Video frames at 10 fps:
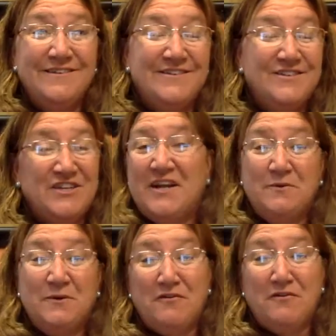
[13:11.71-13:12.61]

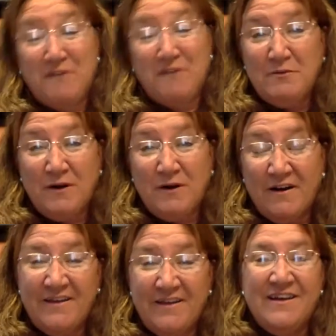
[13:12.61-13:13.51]
January or
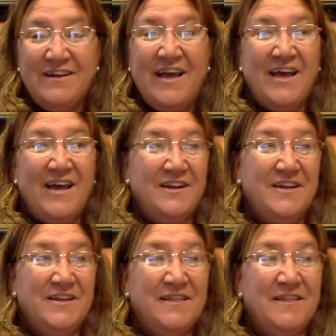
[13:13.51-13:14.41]
February, and
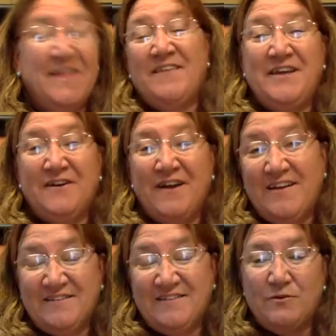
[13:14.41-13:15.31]
then the year
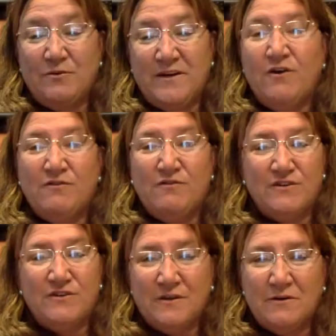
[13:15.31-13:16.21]
end is already over.
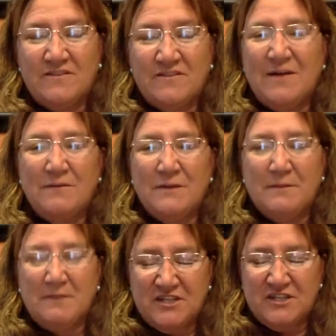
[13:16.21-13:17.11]
So it's not really
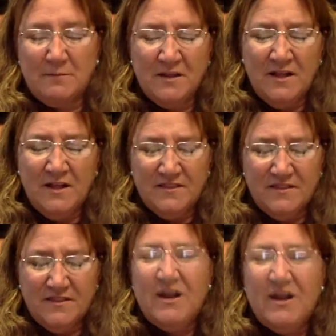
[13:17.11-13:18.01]
much help. The
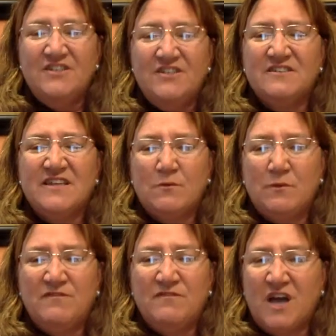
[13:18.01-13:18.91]
strategies that
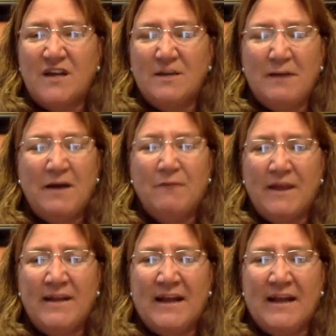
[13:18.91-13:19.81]
we've talked about
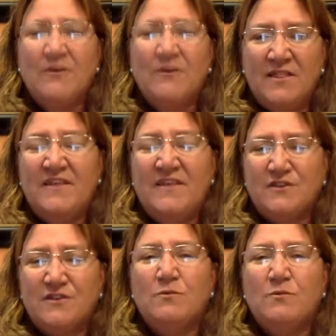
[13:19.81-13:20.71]
right now, these are
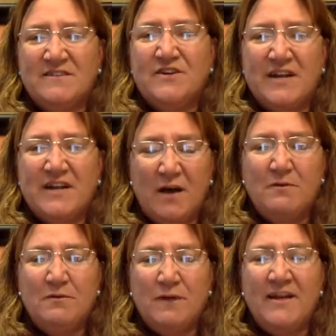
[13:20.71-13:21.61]
the ones that are going to help
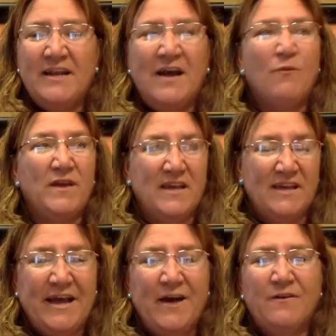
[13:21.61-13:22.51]
you right now. We can
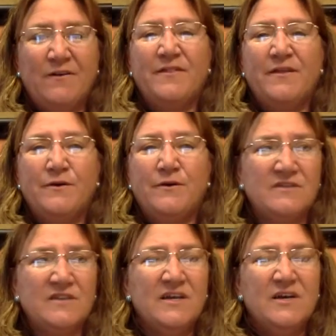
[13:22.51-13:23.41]
count on those.